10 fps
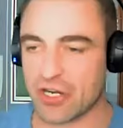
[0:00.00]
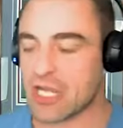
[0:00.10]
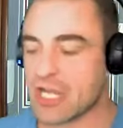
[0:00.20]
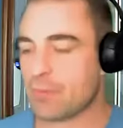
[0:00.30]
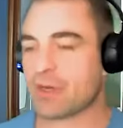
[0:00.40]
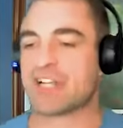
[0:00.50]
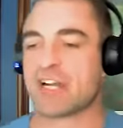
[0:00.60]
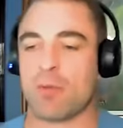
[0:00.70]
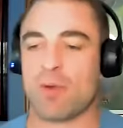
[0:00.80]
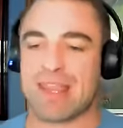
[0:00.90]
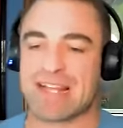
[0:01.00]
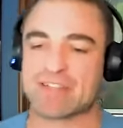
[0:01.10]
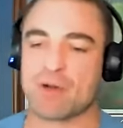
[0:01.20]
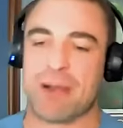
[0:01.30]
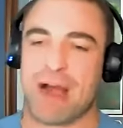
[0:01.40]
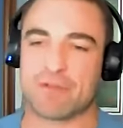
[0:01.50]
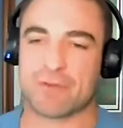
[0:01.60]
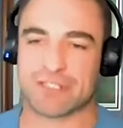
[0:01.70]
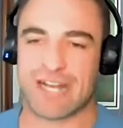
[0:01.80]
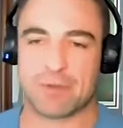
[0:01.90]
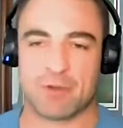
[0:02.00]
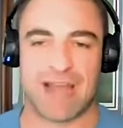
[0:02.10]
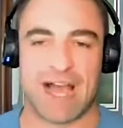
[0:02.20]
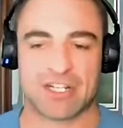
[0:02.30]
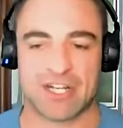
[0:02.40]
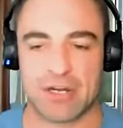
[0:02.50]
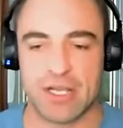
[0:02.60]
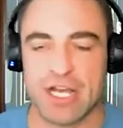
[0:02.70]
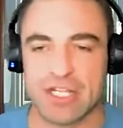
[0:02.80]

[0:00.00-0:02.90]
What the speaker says: And we're going to talk about why that's so powerful to not be reactionary,